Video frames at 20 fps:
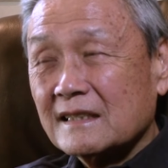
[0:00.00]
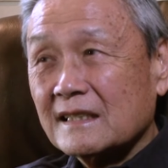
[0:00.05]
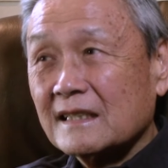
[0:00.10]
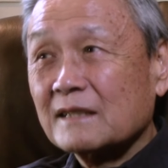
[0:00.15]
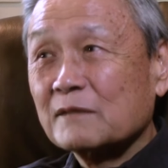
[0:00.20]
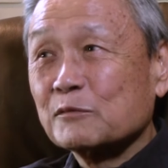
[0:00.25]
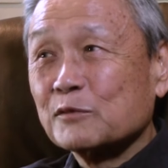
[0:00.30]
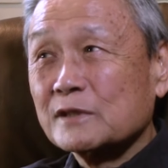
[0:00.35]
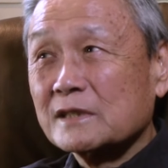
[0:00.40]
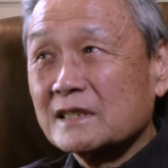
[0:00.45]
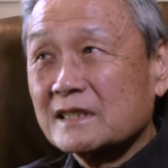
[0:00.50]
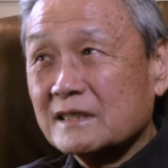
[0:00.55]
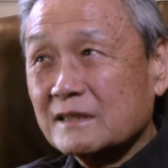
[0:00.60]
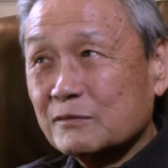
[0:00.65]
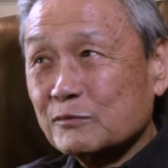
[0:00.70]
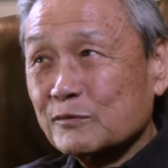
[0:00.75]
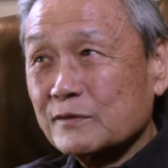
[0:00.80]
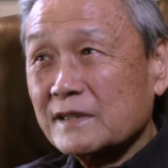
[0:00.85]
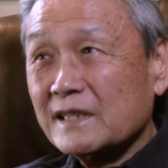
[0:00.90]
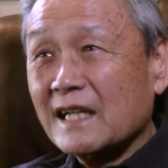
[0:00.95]
It
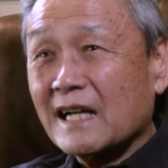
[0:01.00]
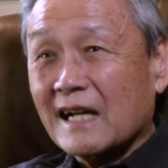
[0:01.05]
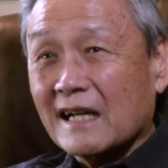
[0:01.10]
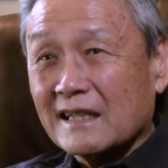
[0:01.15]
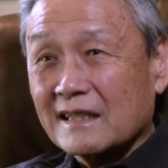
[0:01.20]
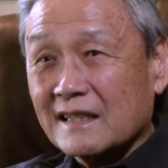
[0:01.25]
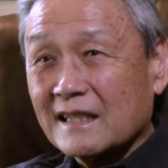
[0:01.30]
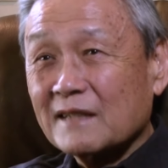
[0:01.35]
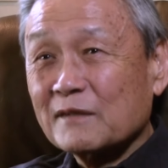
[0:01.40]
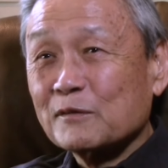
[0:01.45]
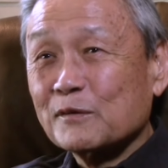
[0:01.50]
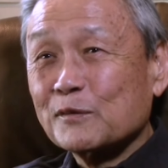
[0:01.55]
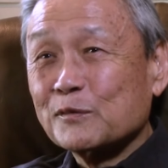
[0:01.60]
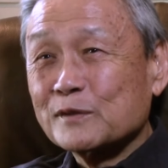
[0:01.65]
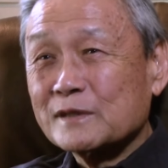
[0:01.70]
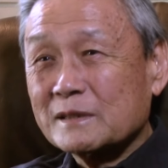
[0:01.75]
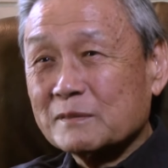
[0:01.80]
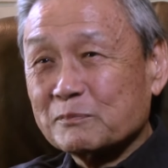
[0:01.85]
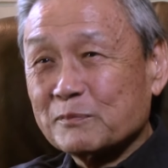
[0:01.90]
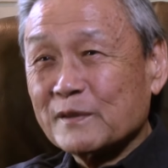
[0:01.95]
was it
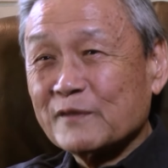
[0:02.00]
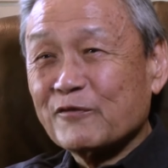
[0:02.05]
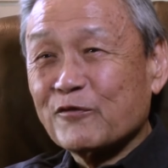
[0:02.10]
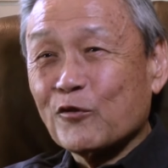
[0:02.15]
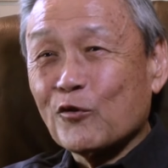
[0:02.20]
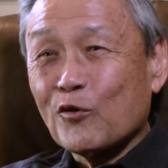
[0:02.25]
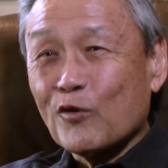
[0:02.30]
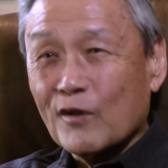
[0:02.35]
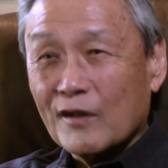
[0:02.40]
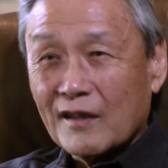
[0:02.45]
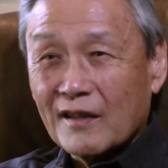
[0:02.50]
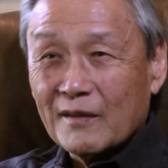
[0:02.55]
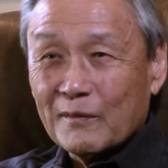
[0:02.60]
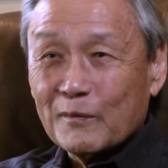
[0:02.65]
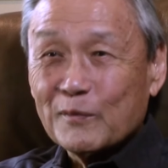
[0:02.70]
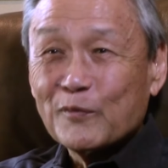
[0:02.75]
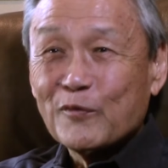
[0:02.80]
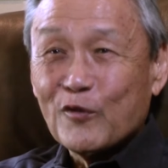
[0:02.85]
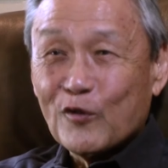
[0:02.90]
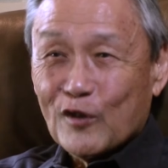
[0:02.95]
was
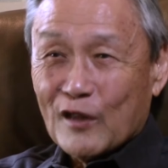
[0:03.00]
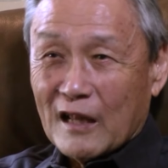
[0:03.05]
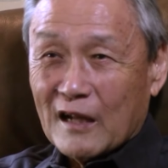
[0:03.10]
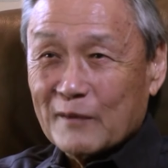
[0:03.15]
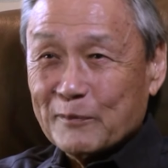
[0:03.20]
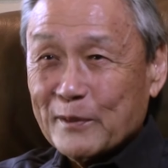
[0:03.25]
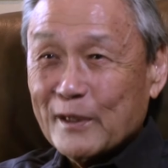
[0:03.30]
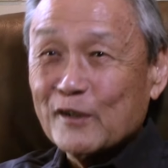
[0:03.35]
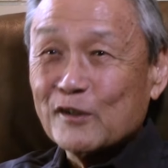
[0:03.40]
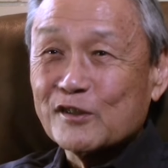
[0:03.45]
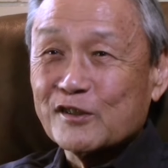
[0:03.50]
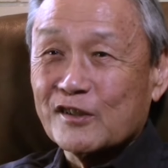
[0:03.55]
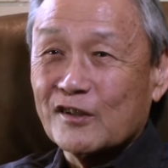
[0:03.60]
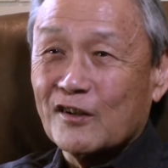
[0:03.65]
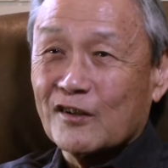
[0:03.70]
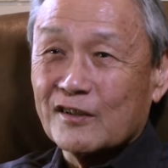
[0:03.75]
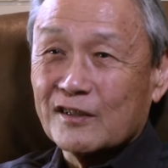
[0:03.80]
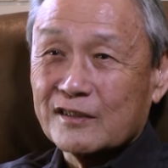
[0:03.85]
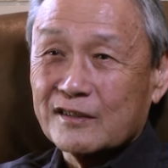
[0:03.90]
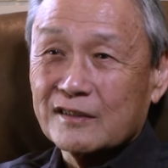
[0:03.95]
before that Peterson
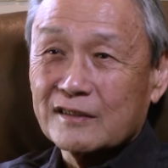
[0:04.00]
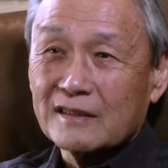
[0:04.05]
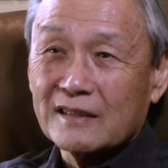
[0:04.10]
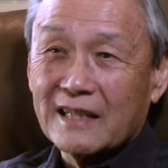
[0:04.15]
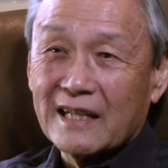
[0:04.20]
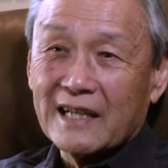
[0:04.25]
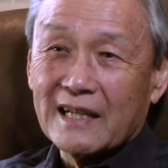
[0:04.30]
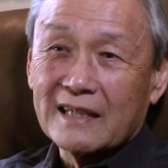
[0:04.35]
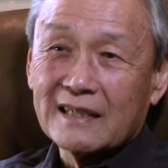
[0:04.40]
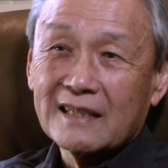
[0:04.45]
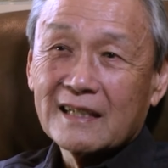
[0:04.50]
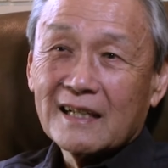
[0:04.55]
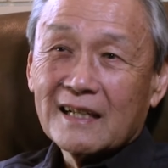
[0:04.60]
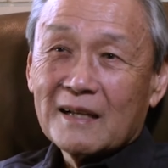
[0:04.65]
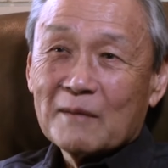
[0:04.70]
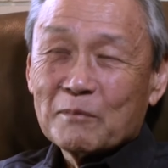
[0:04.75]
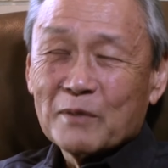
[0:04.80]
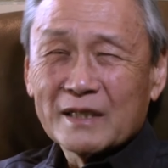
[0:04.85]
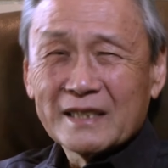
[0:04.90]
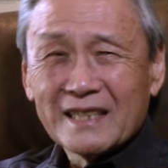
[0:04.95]
article,
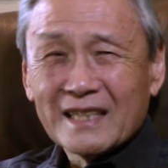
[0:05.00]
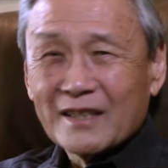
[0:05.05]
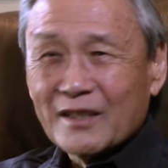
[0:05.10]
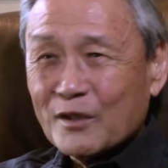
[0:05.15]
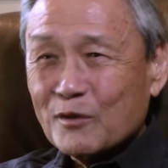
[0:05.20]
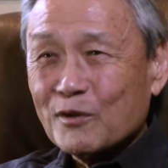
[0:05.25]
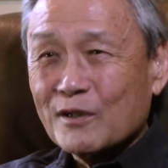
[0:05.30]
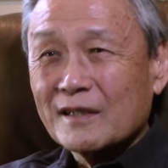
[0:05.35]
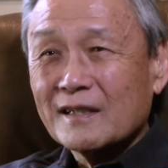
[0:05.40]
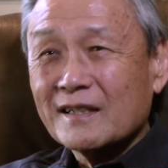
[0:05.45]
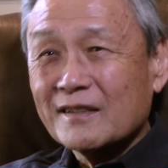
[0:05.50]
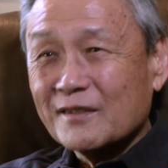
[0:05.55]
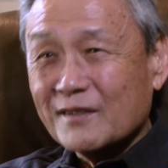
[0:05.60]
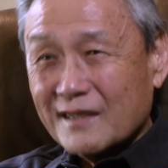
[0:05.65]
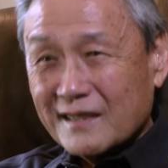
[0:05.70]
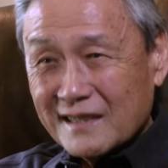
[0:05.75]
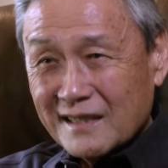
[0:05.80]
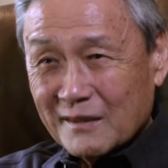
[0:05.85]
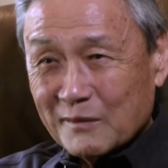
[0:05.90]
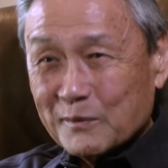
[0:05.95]
but there were other
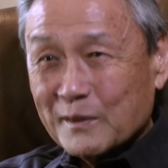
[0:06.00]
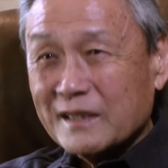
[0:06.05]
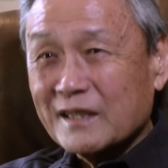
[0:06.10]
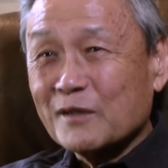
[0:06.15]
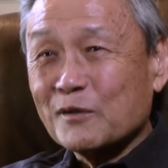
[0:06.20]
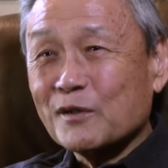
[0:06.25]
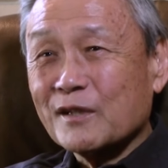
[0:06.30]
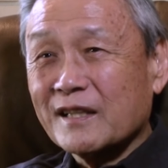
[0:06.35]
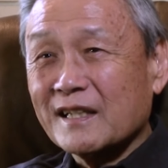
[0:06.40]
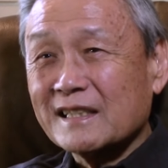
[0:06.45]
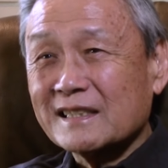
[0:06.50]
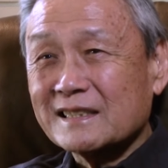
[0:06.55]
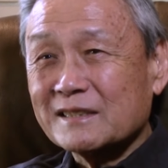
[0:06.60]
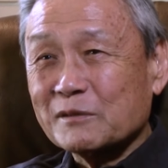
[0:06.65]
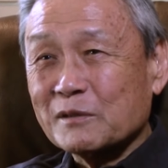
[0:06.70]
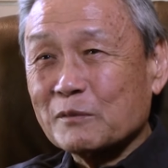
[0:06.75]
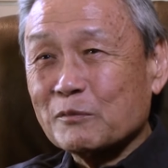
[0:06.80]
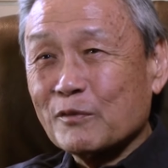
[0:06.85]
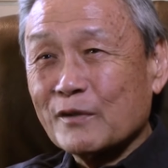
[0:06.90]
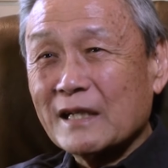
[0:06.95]
but there were things
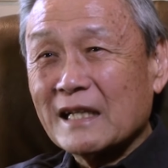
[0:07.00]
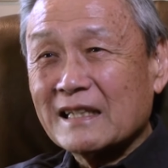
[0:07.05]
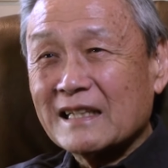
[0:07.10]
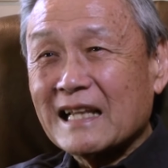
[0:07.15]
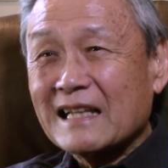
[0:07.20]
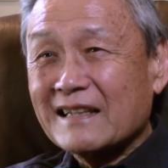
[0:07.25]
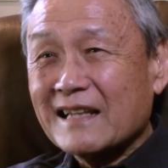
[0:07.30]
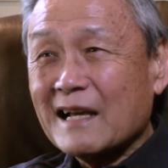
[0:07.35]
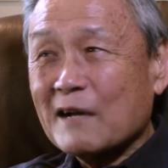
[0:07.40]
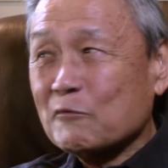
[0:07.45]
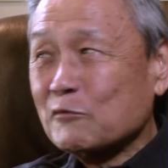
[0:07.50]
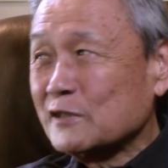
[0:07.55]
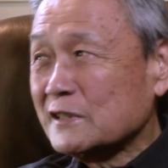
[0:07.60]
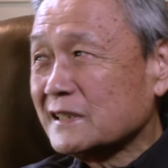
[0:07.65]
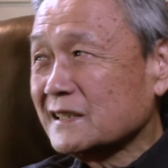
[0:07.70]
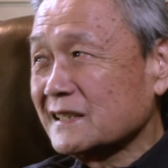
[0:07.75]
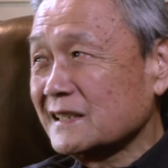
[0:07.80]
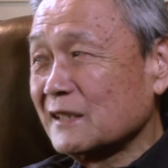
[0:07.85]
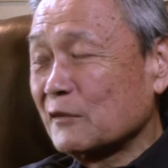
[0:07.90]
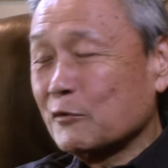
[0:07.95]
that were, and that
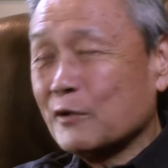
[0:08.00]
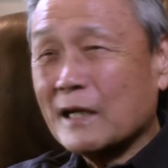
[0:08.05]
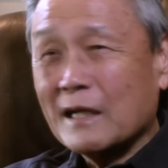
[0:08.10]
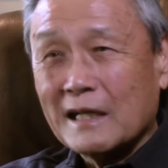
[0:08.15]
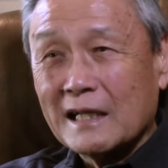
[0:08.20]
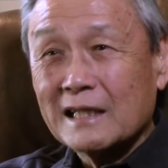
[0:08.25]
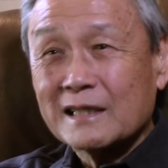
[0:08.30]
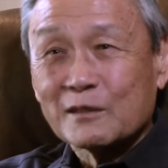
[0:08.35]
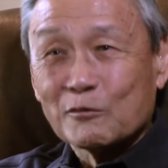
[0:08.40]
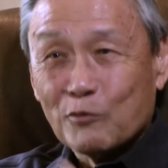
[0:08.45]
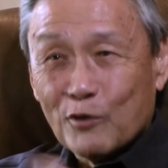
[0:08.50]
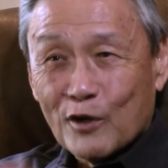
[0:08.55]
was when at the